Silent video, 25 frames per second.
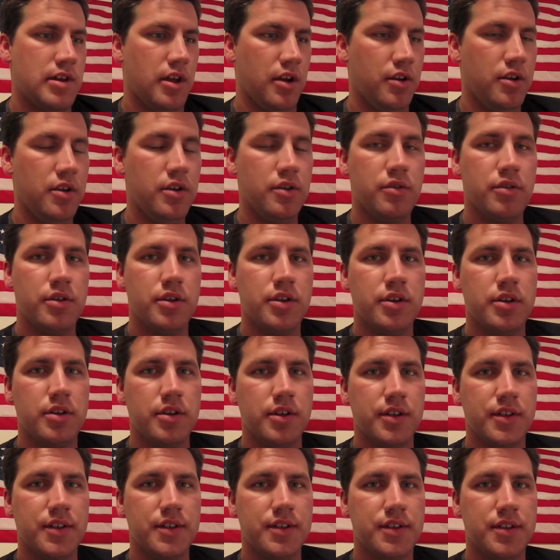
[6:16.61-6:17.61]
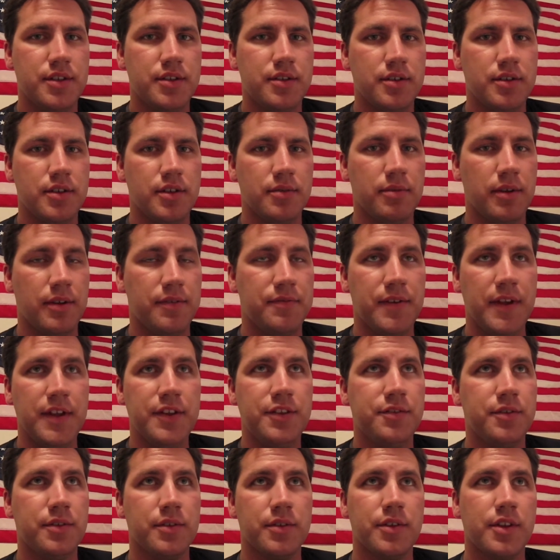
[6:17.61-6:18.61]
I don't know. My
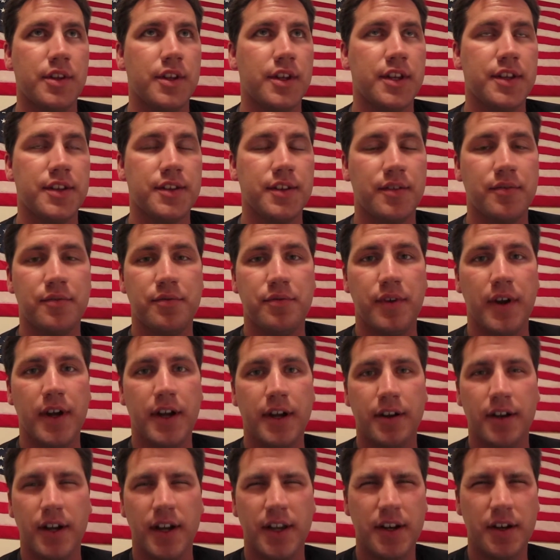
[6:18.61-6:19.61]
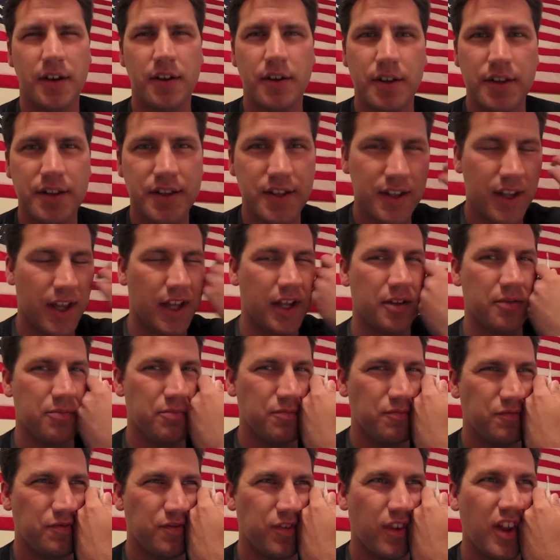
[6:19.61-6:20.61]
face feels like it's on fire. I don't know. Is it like
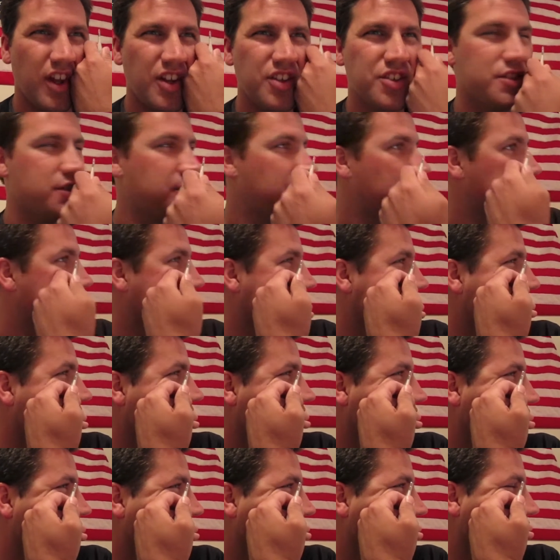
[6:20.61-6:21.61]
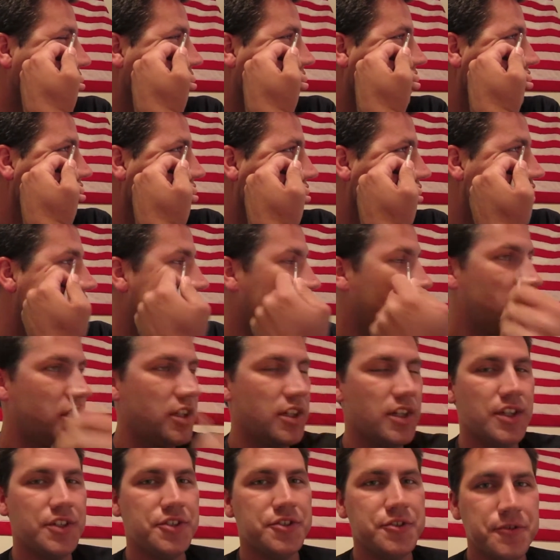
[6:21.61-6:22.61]
flushed? Is my face flushed?
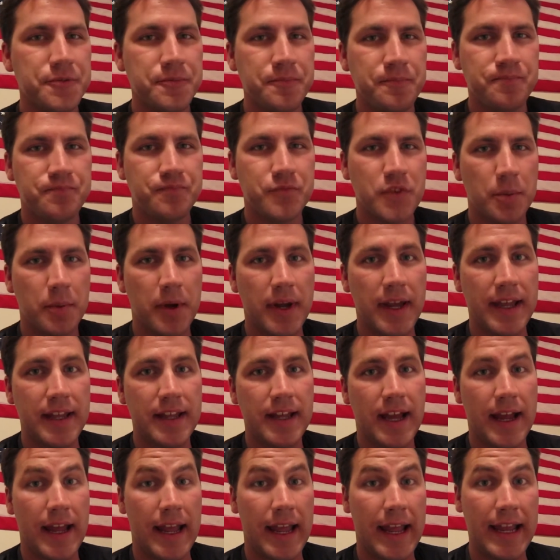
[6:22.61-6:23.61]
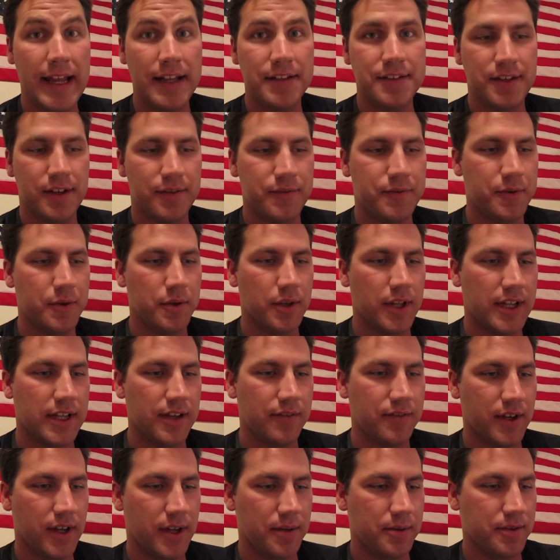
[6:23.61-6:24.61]
to my, hands, I feel like
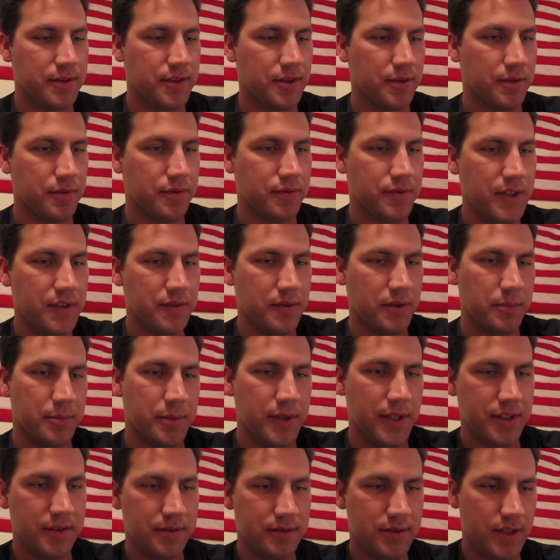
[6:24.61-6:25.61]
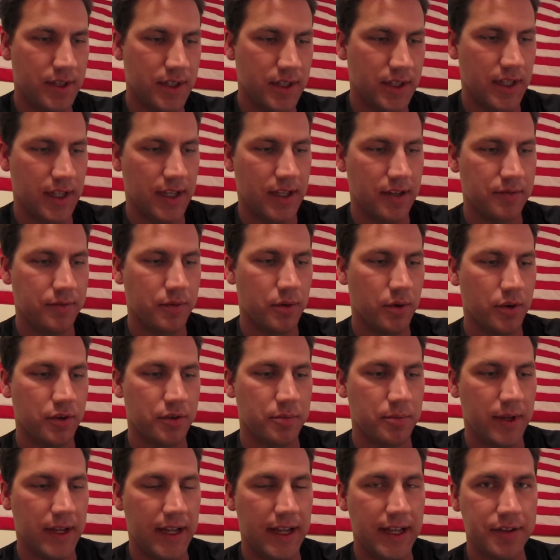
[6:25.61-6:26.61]
I've got myself a fever, but then again, of
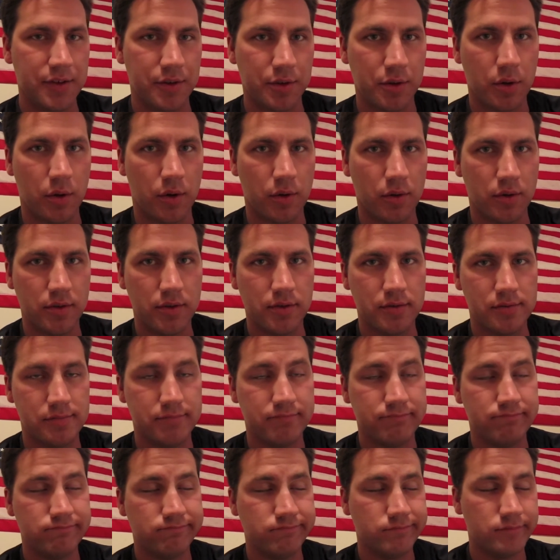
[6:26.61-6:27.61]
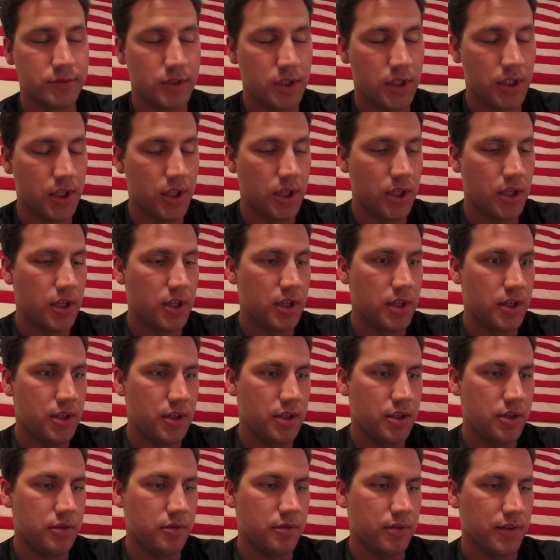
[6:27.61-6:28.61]
course, my hands are cold.
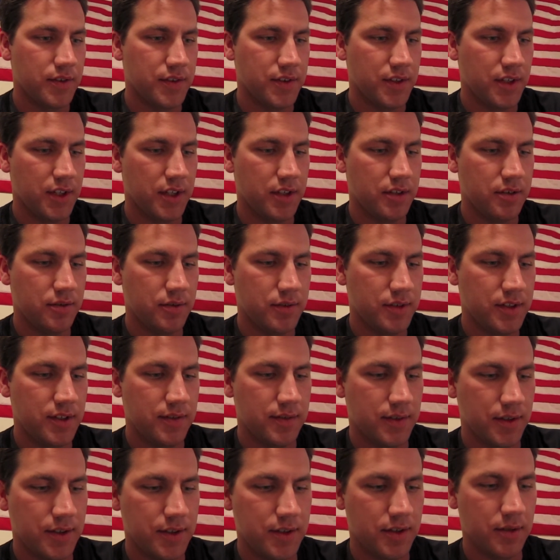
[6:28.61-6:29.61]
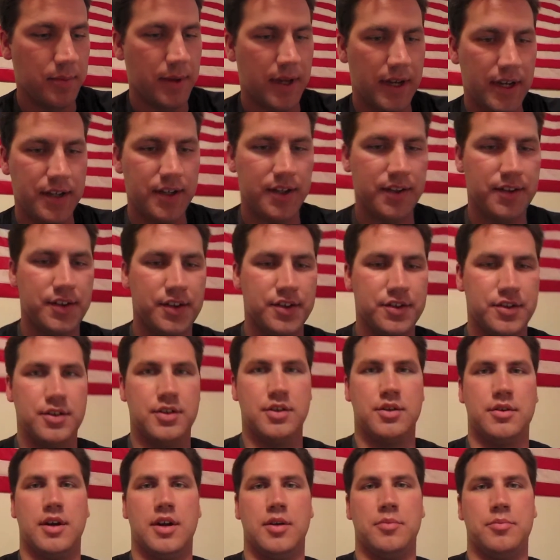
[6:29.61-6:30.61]
We'll see. We'll see if this is a bad decision
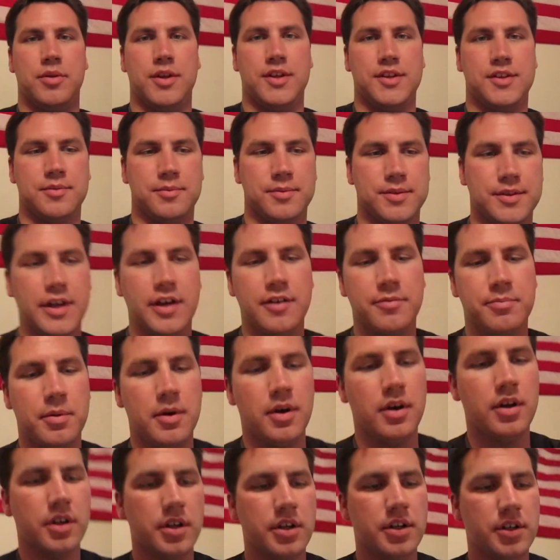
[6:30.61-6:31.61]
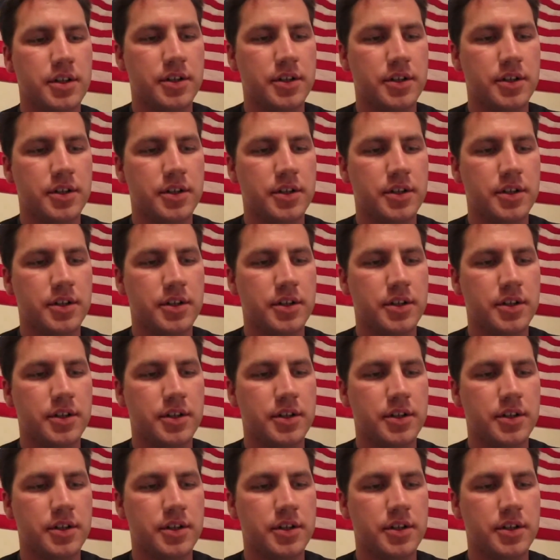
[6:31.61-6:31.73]
to go out and play some softball.